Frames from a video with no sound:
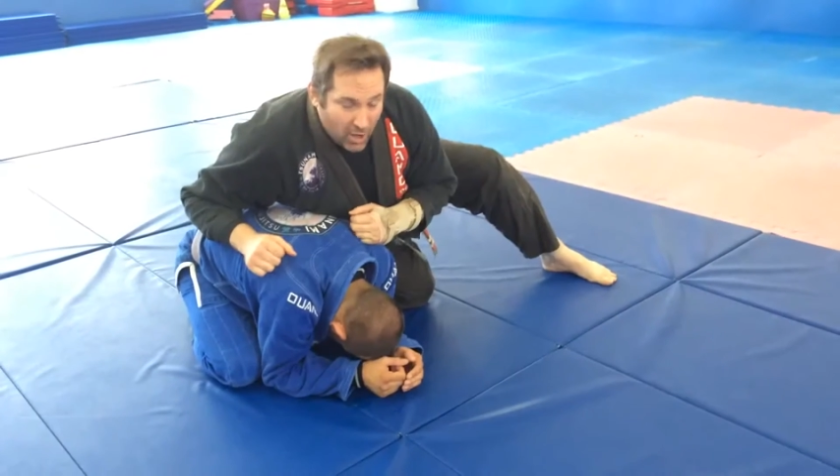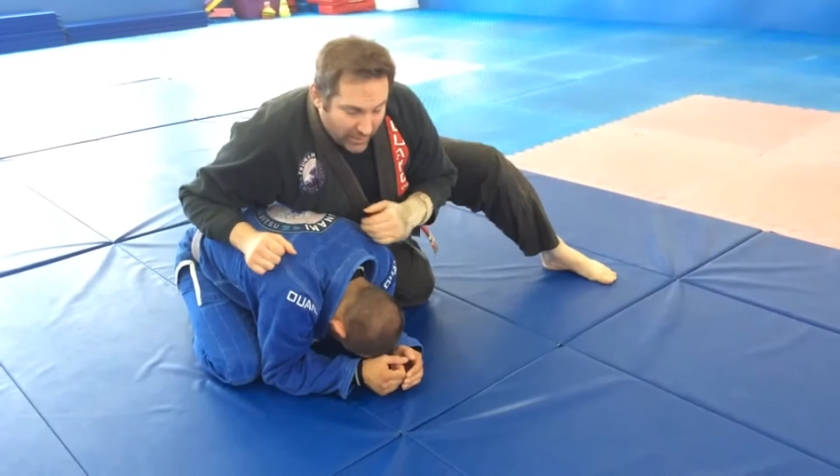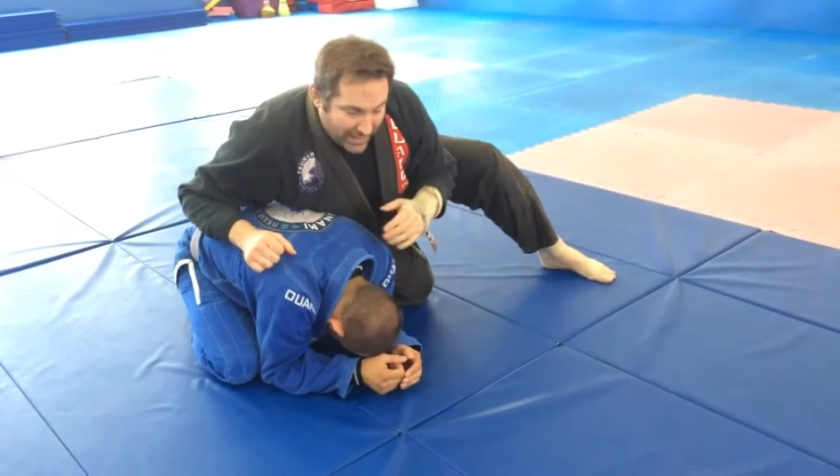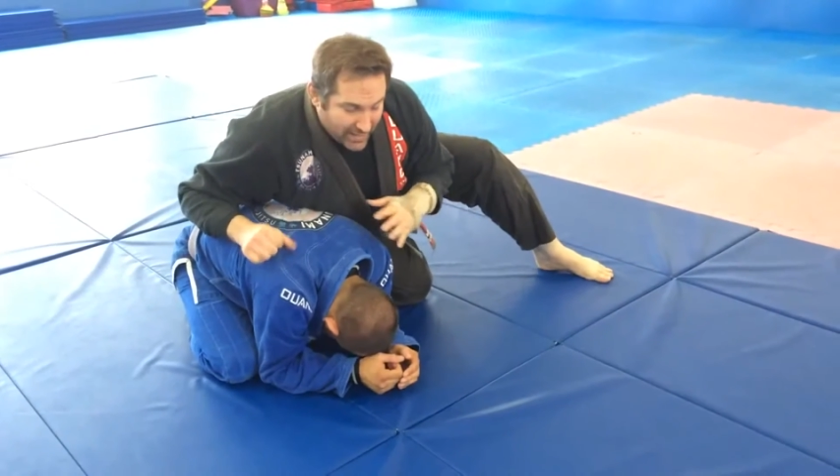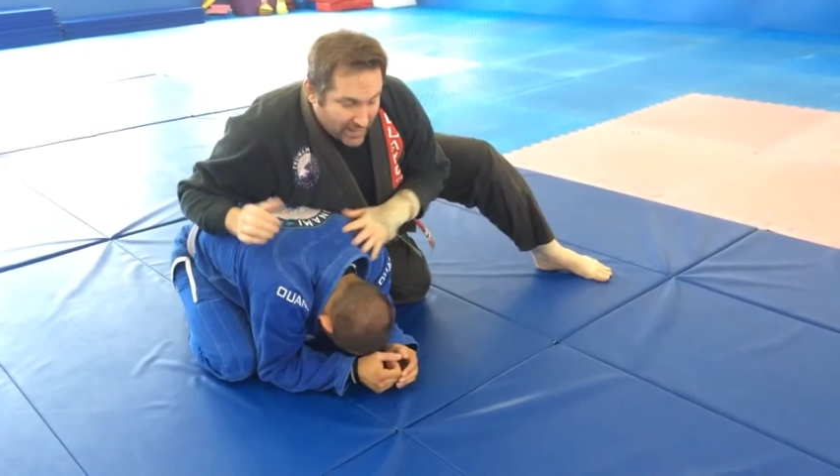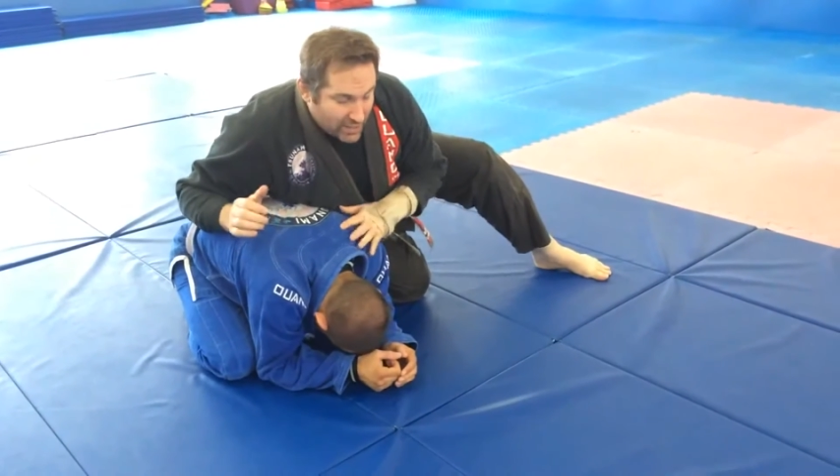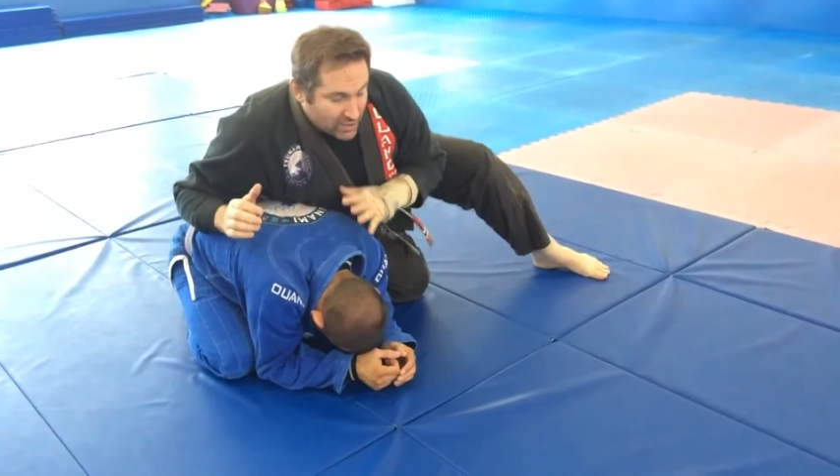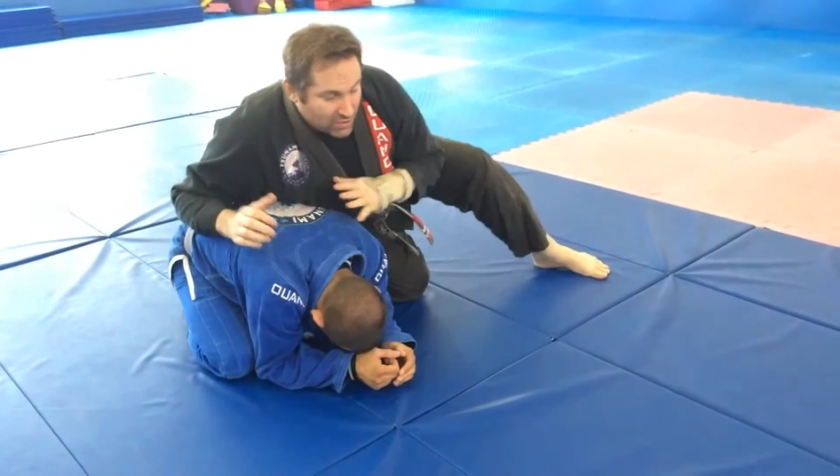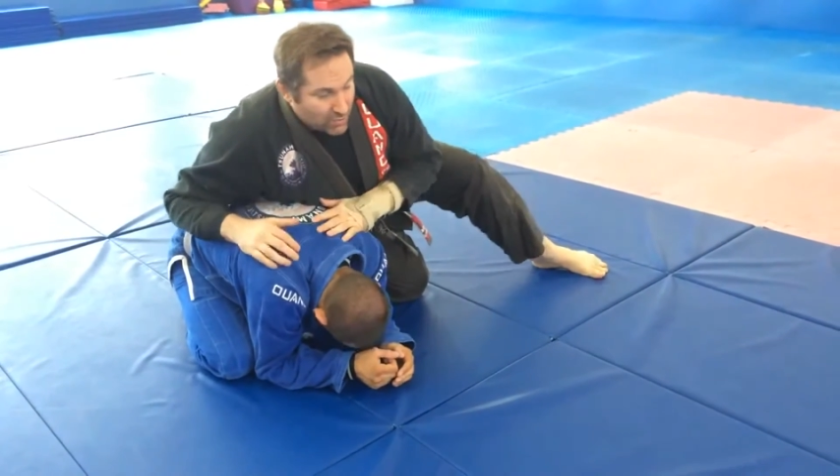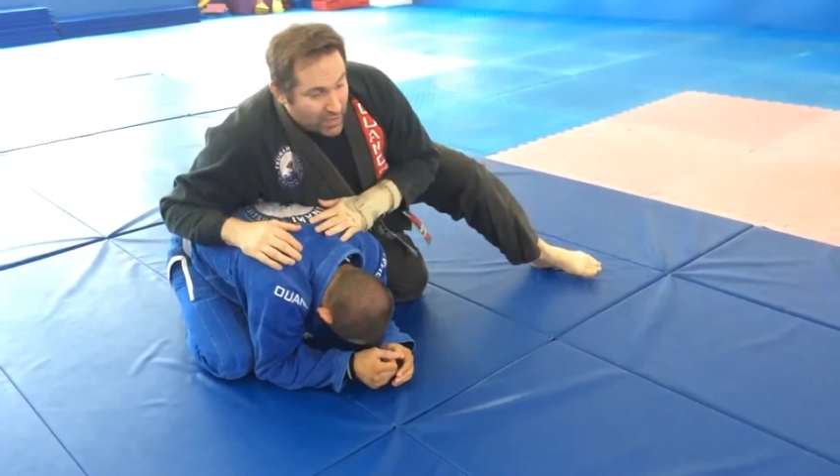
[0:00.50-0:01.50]
Okay,
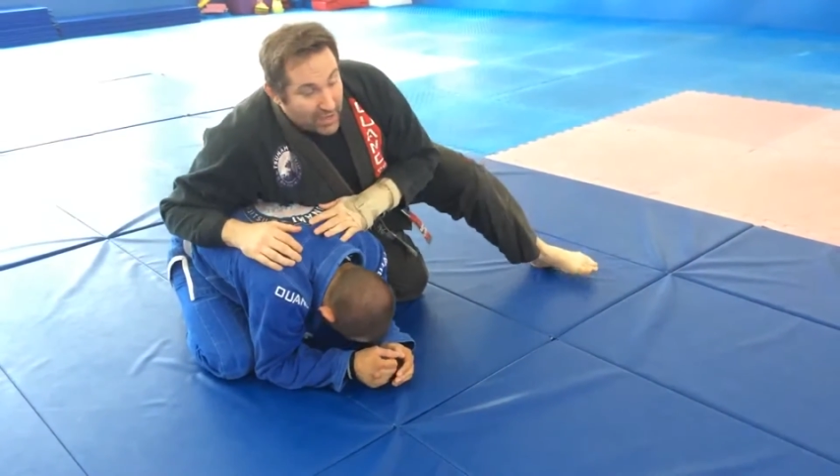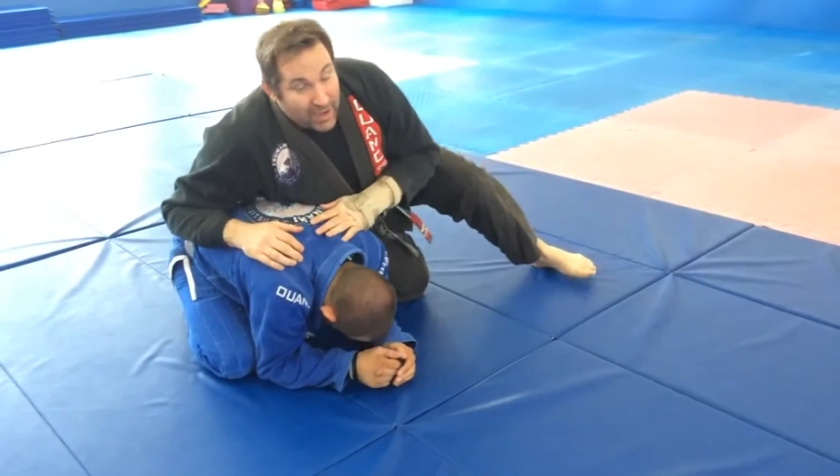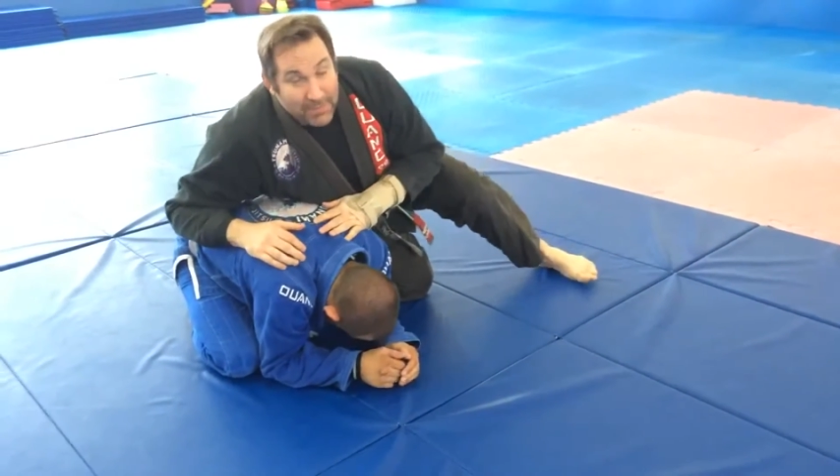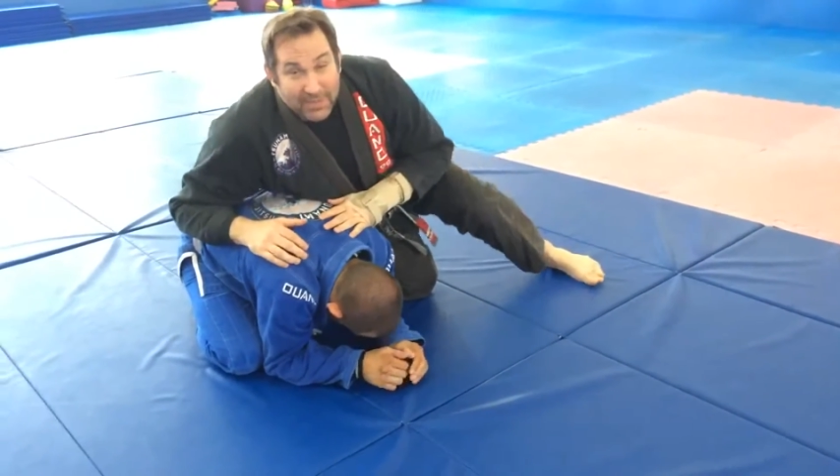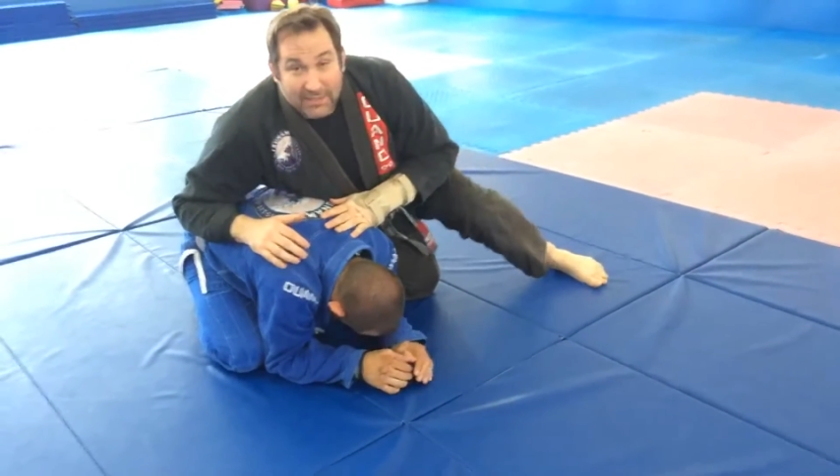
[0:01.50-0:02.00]
so I'm in